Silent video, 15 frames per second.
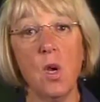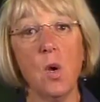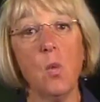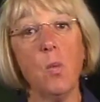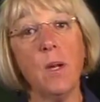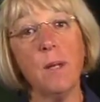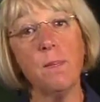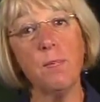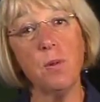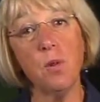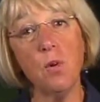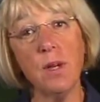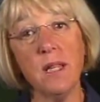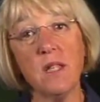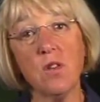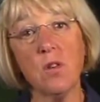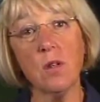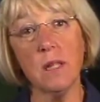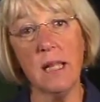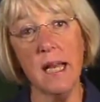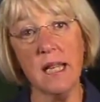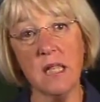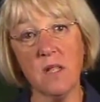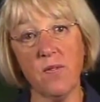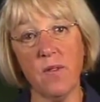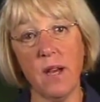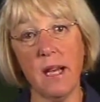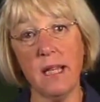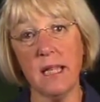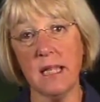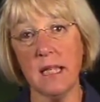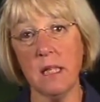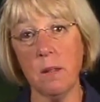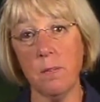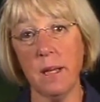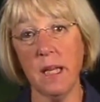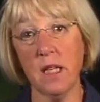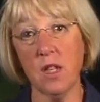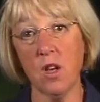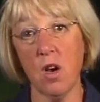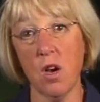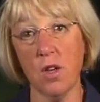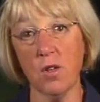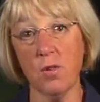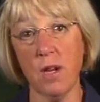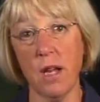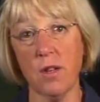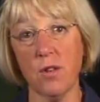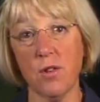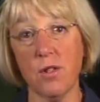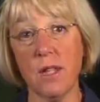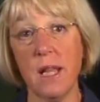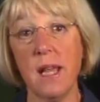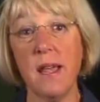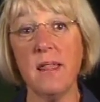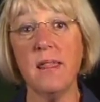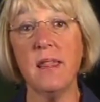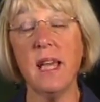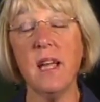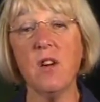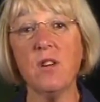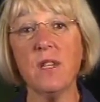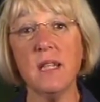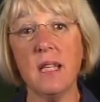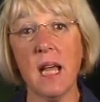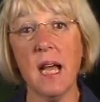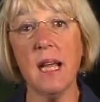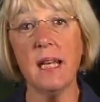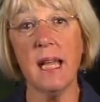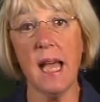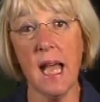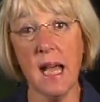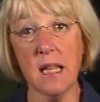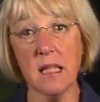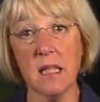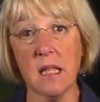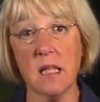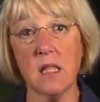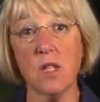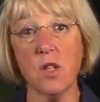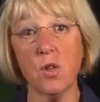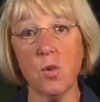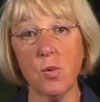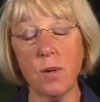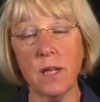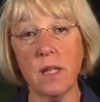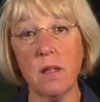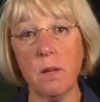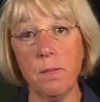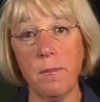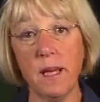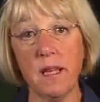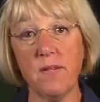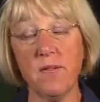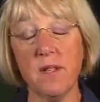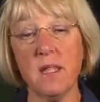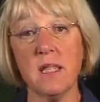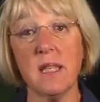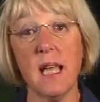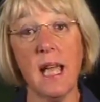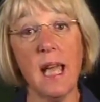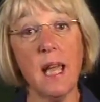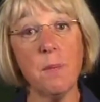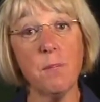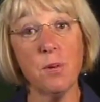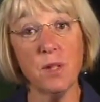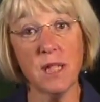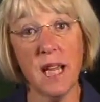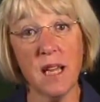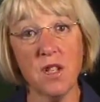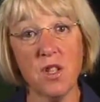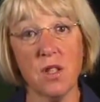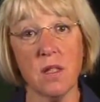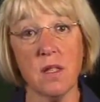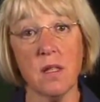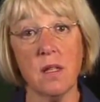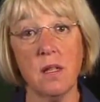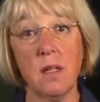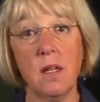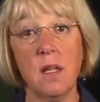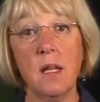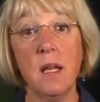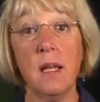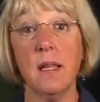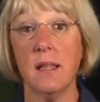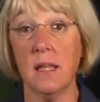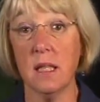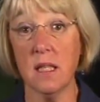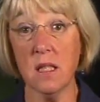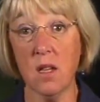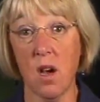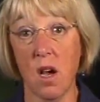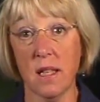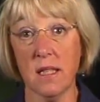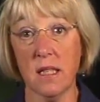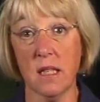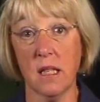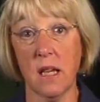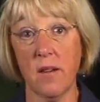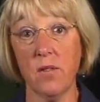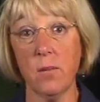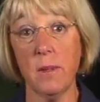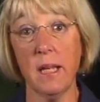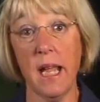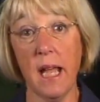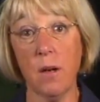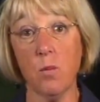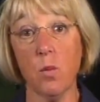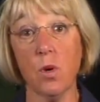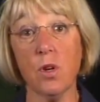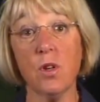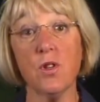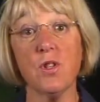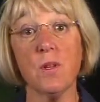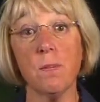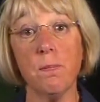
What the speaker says: When employees are classified as independent contractors, they are denied access to critical benefits and protections. This costs the government and workers